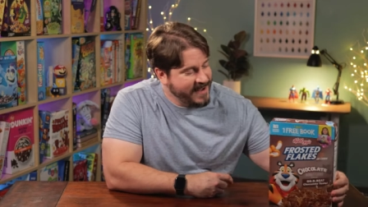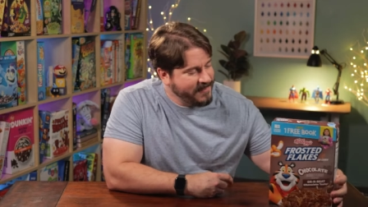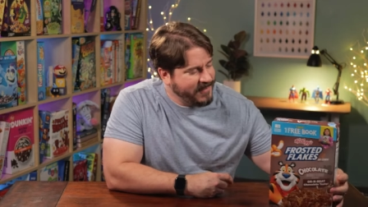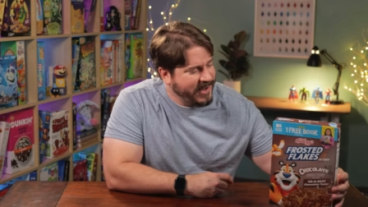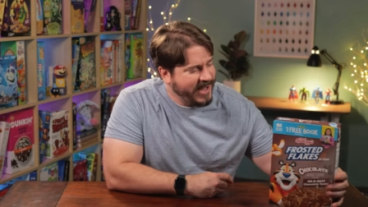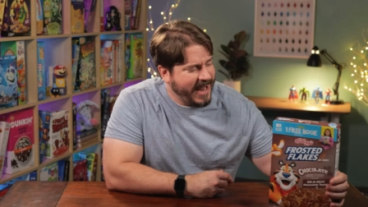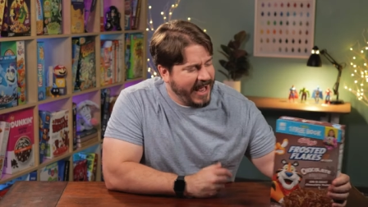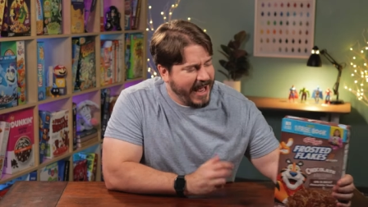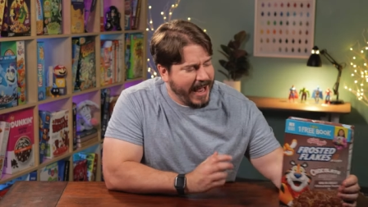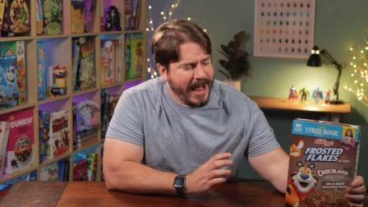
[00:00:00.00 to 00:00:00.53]

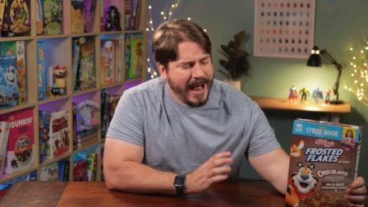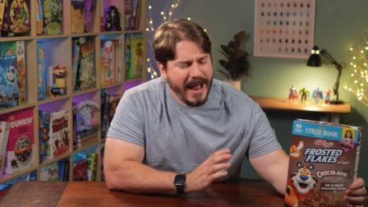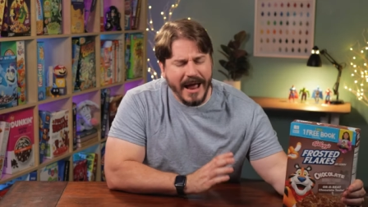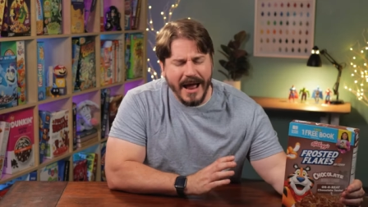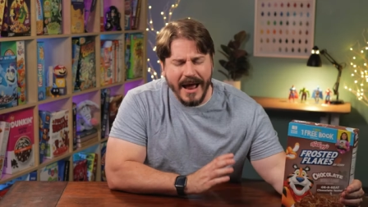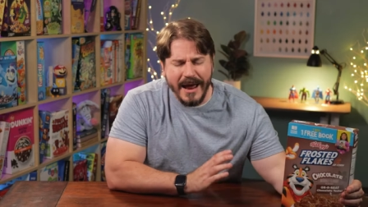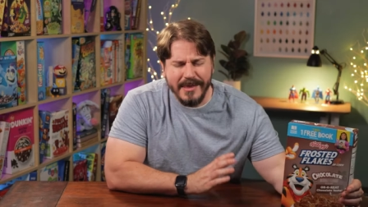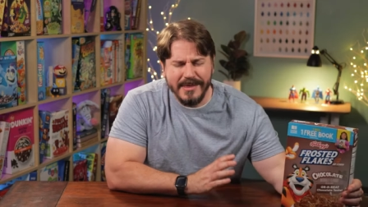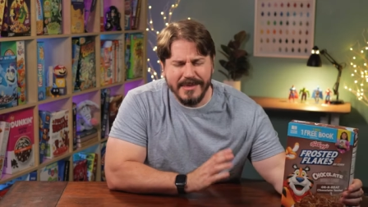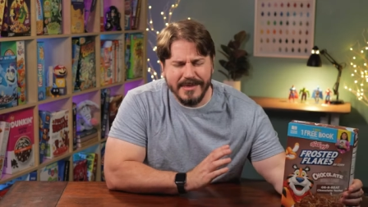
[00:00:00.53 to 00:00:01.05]
But I,
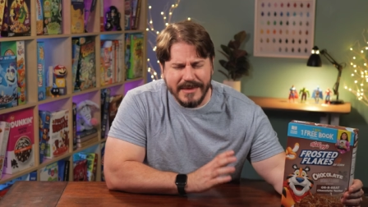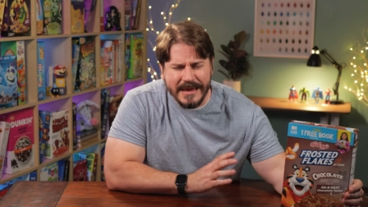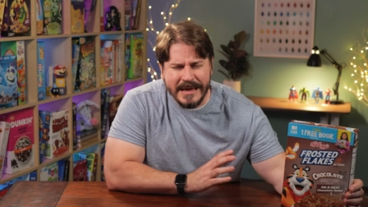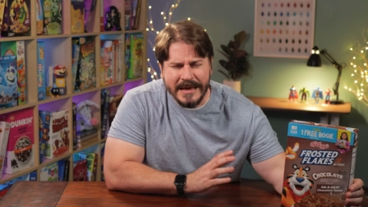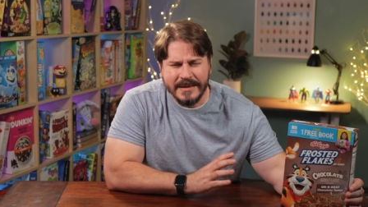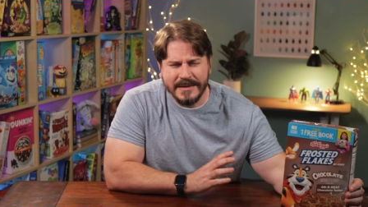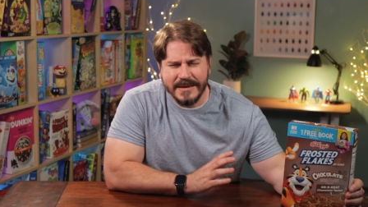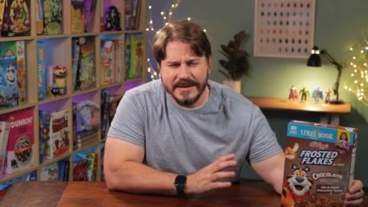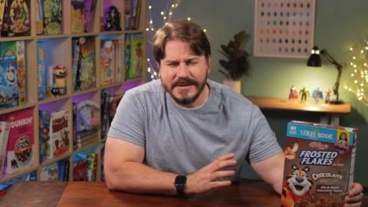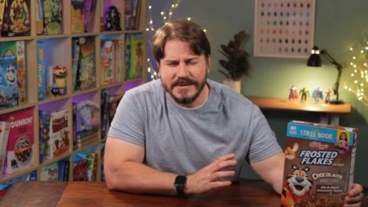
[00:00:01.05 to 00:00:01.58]
I
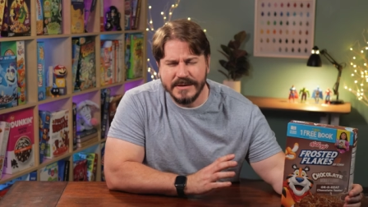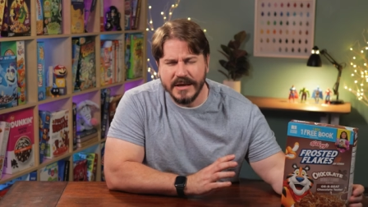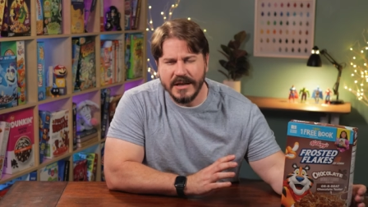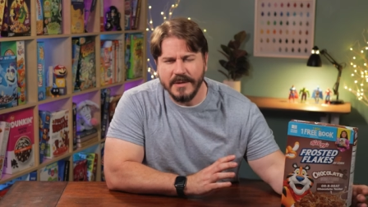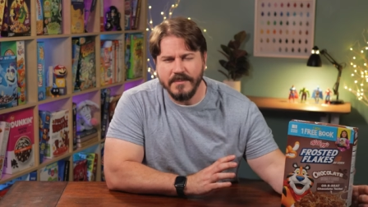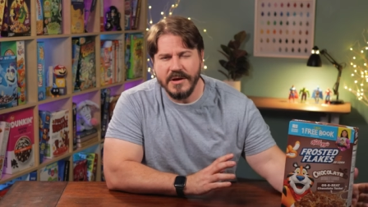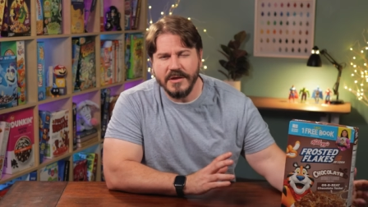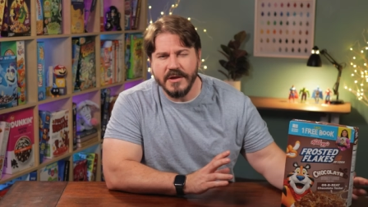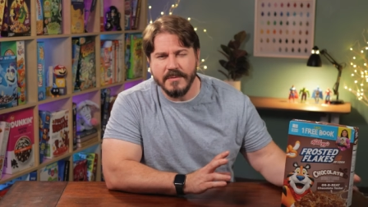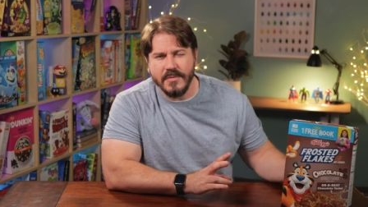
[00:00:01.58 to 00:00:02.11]
think this is going
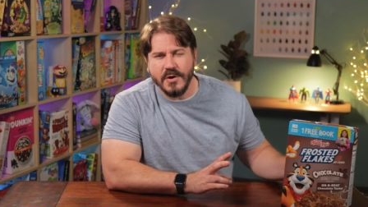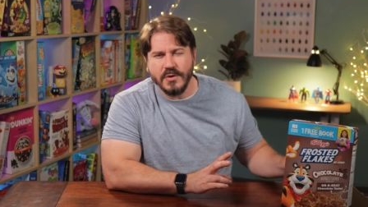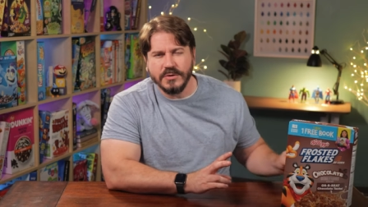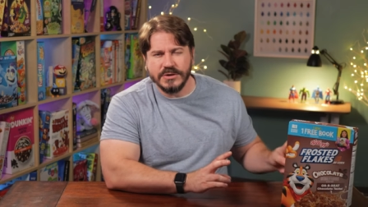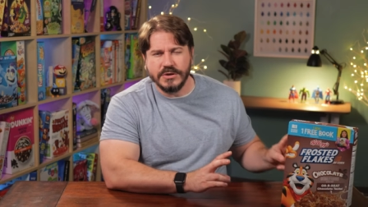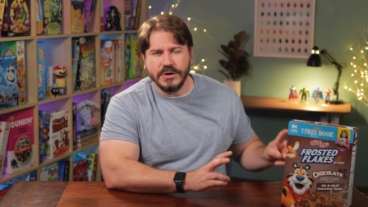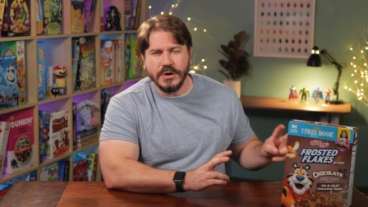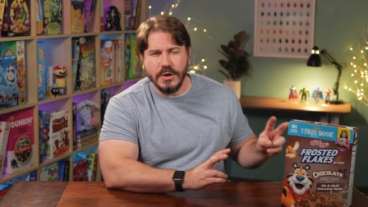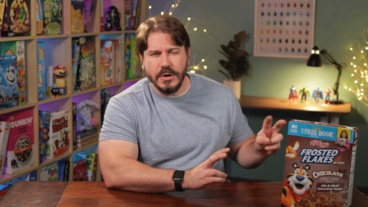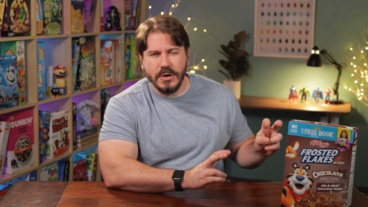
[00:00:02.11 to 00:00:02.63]
to be the
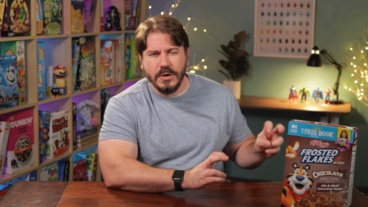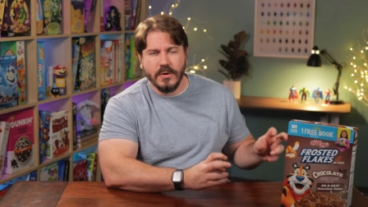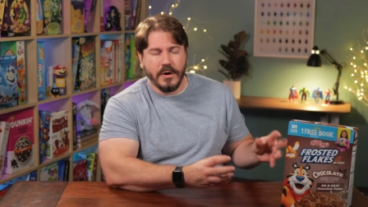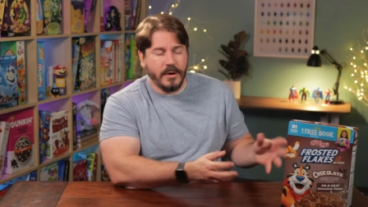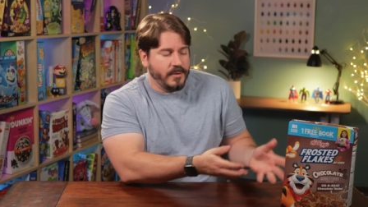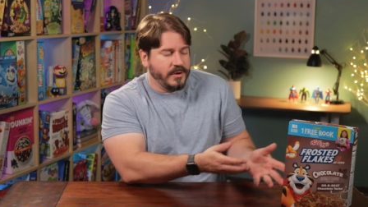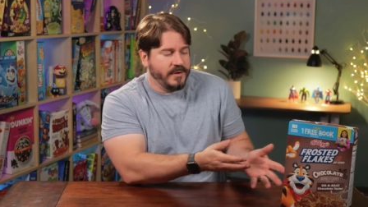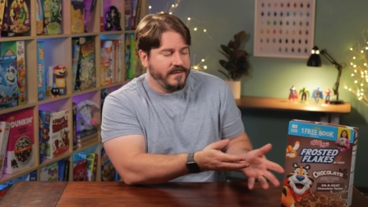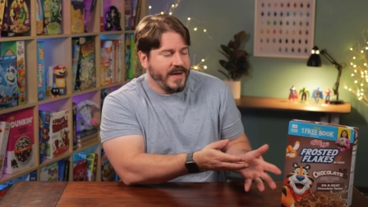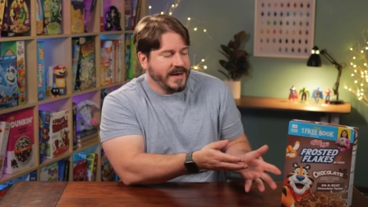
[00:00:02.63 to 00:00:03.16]
most
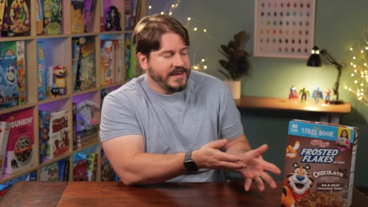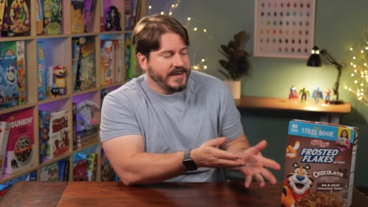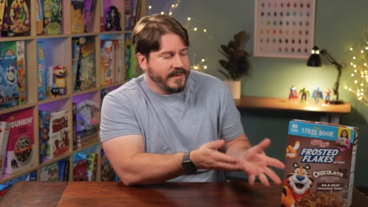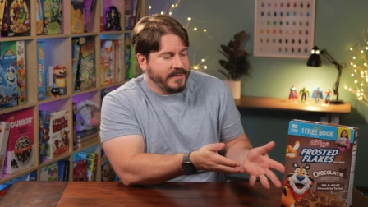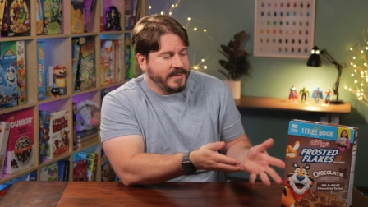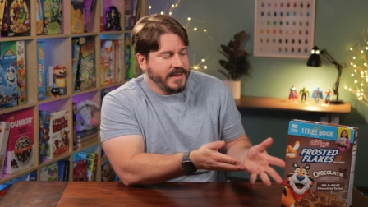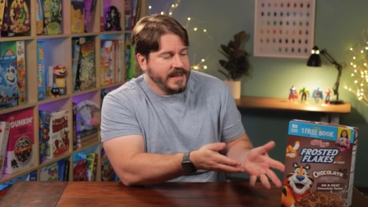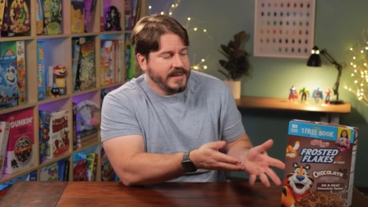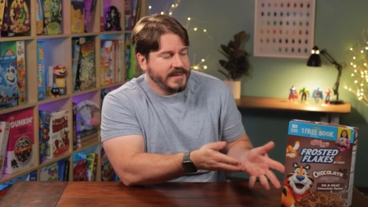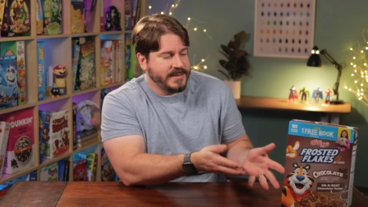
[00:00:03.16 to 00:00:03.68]
normal. In fact, I
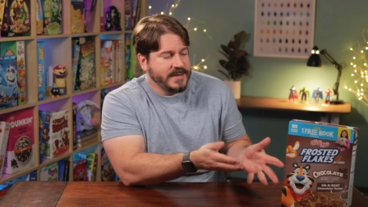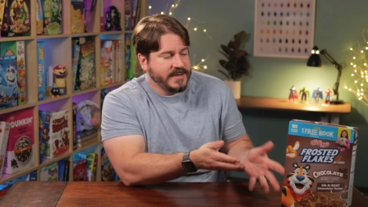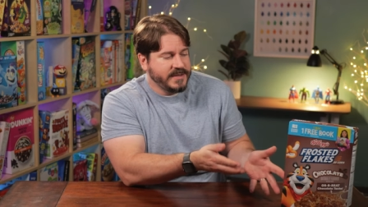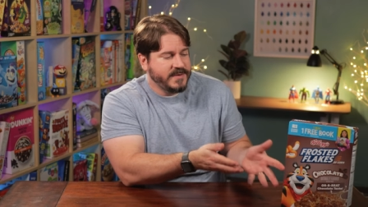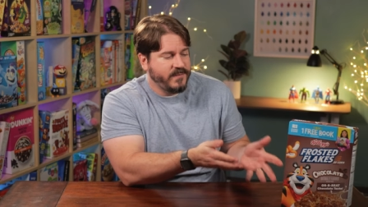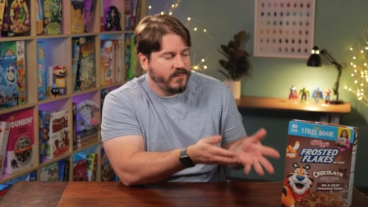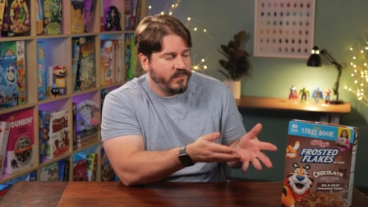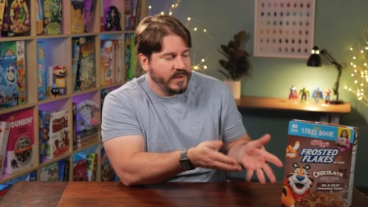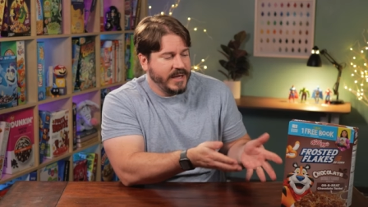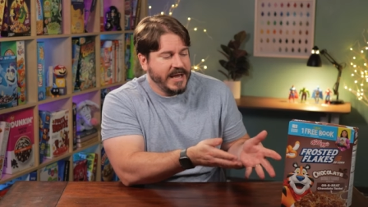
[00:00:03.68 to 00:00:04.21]
think
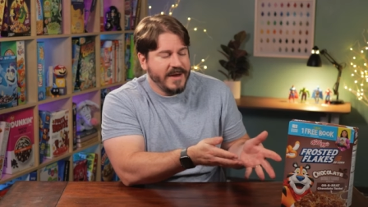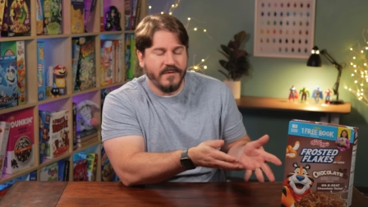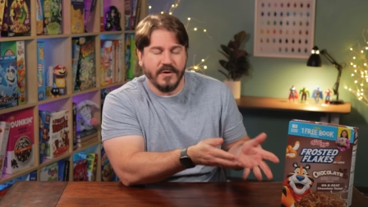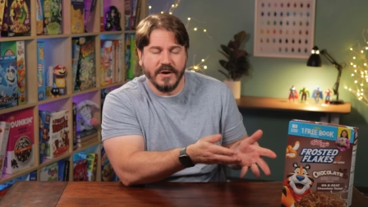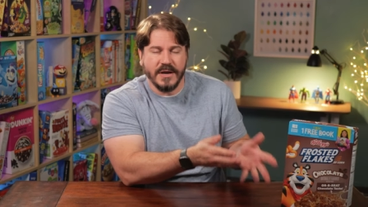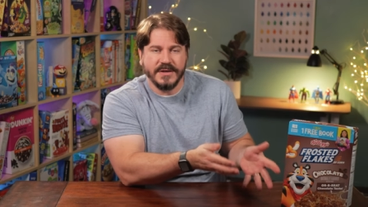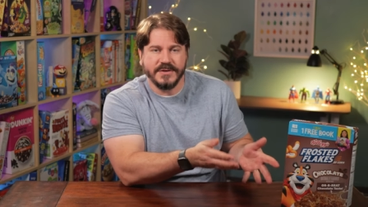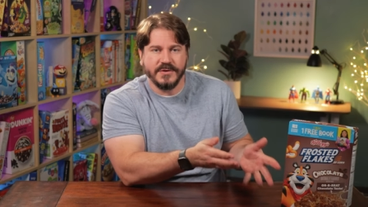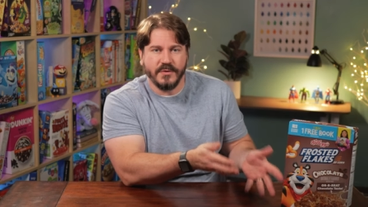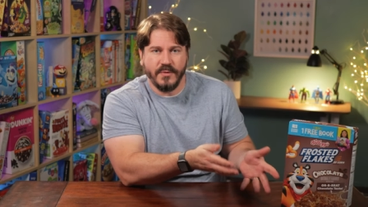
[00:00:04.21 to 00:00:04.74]
this
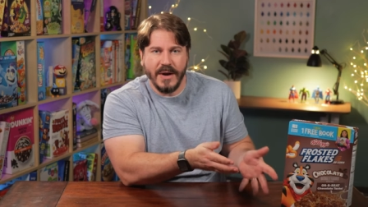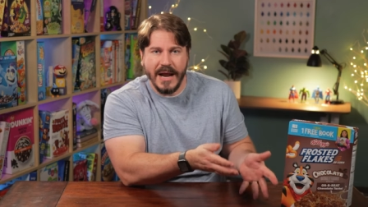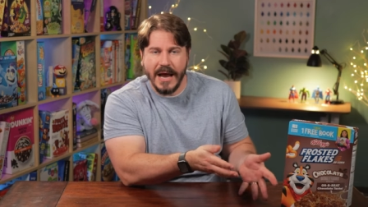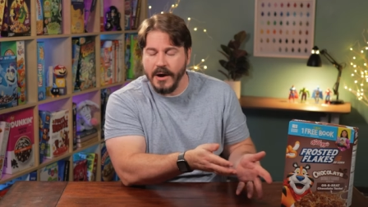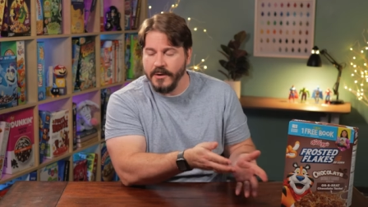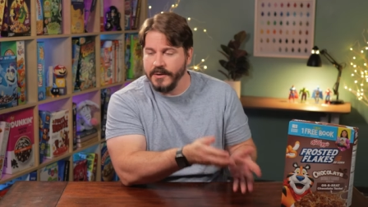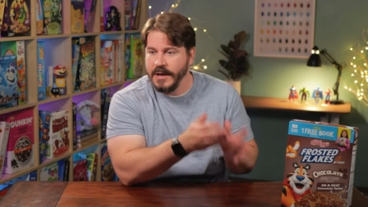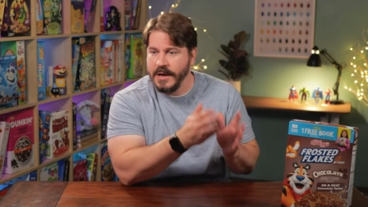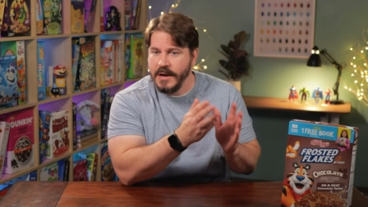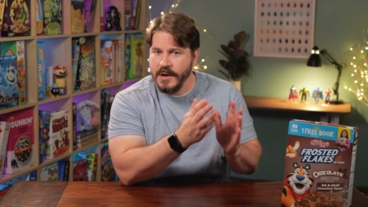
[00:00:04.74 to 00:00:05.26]
flavor is
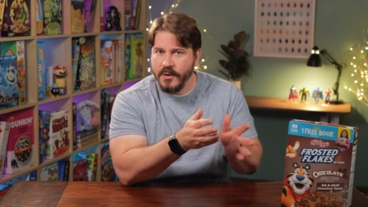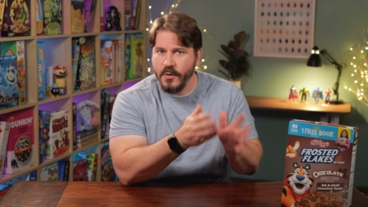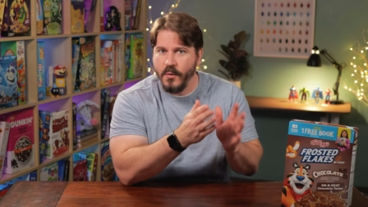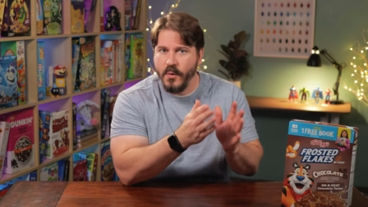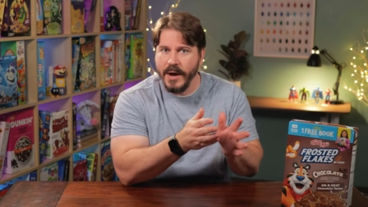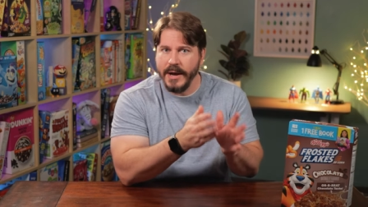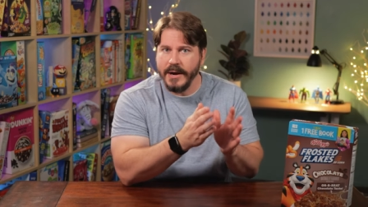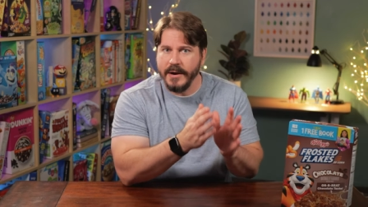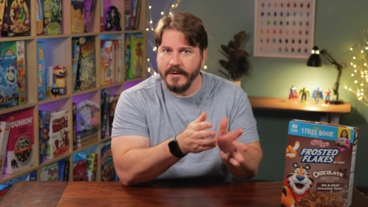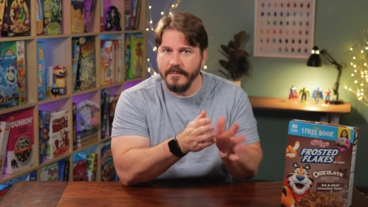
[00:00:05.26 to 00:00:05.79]
around
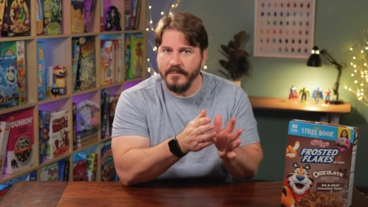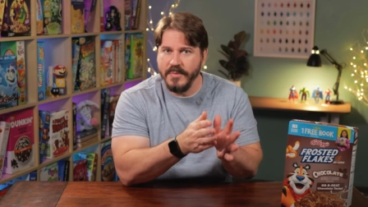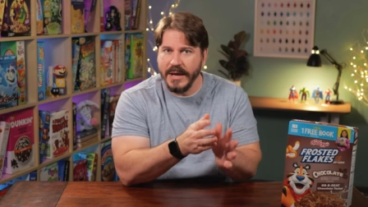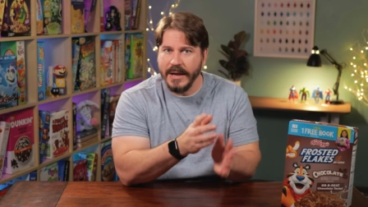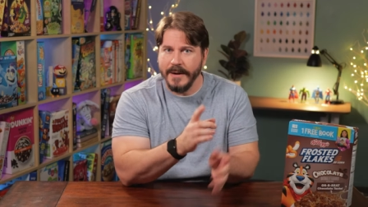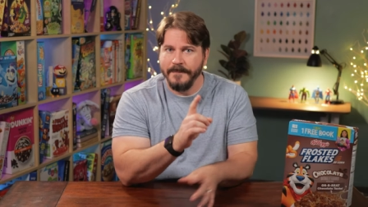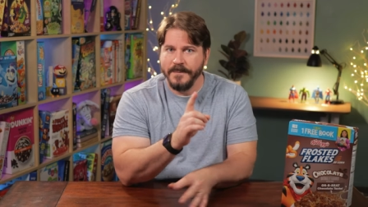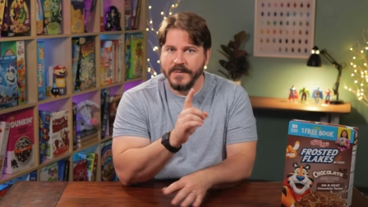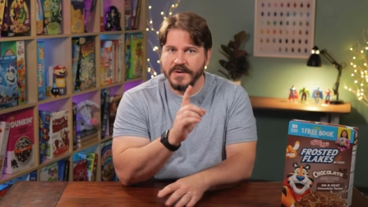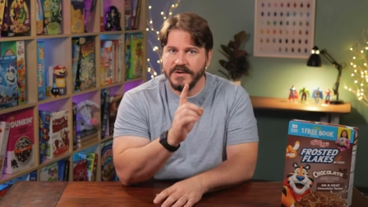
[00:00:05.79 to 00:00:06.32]
quite a
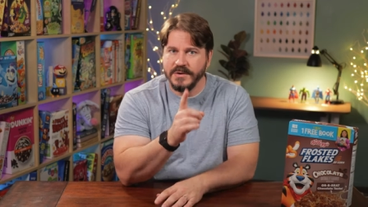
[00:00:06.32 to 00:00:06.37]
bit.